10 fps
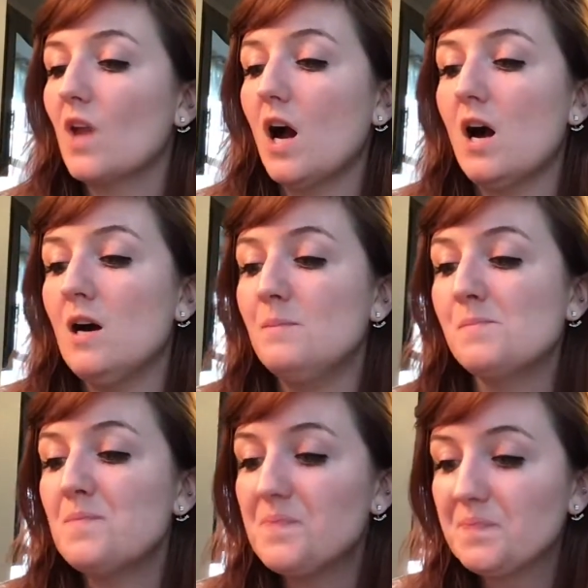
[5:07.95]

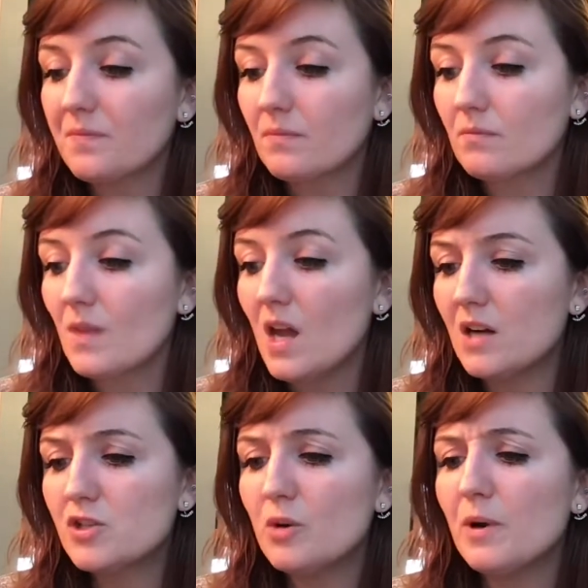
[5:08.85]

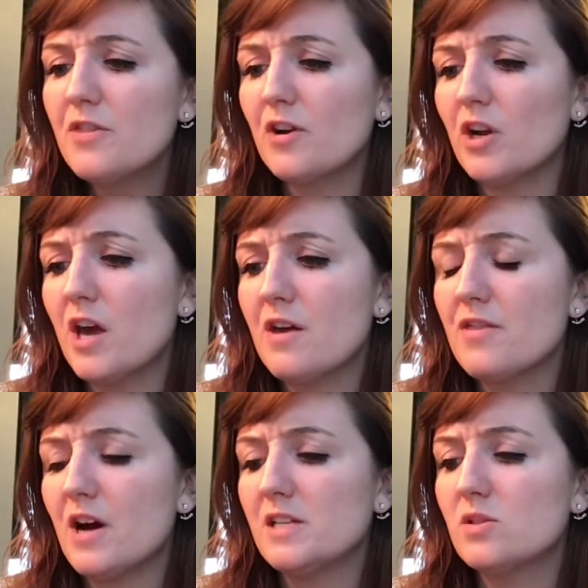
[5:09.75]
October 30th,
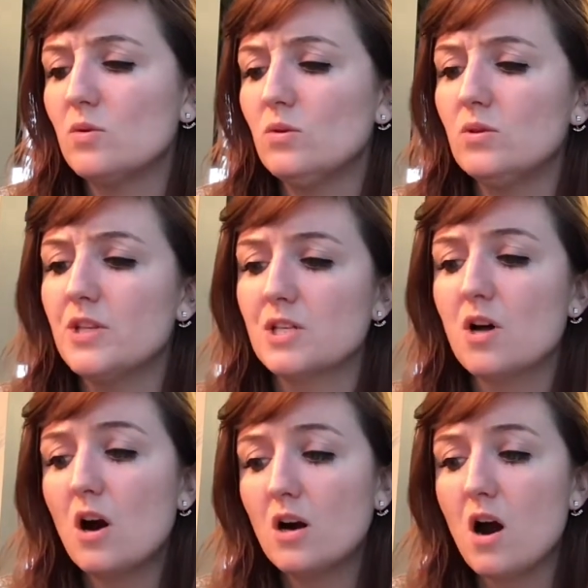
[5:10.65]
I sold this
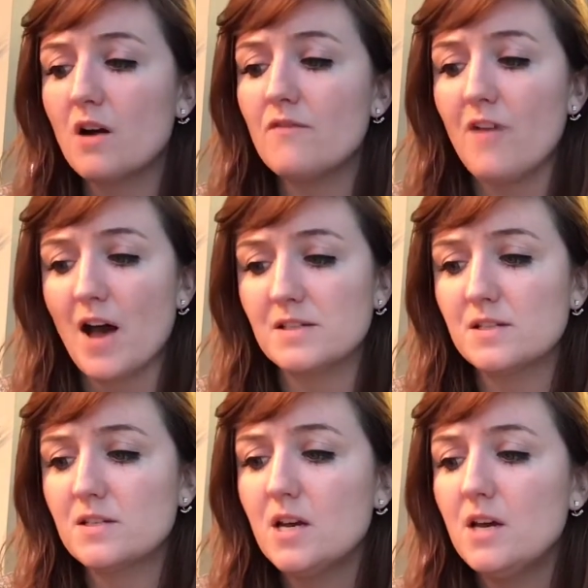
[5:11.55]
Carhartt
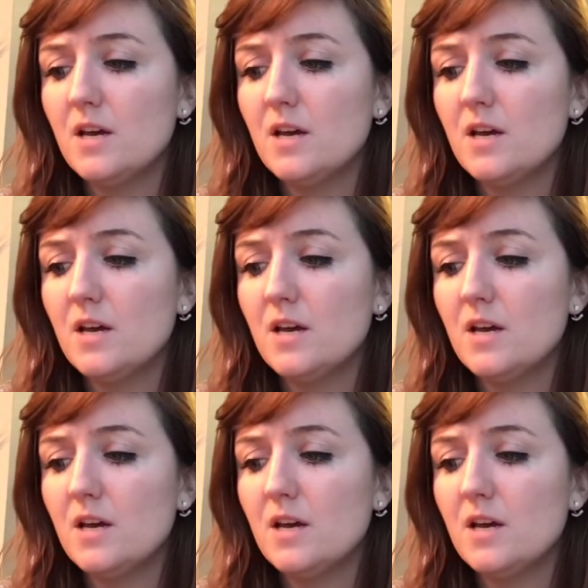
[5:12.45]
vest.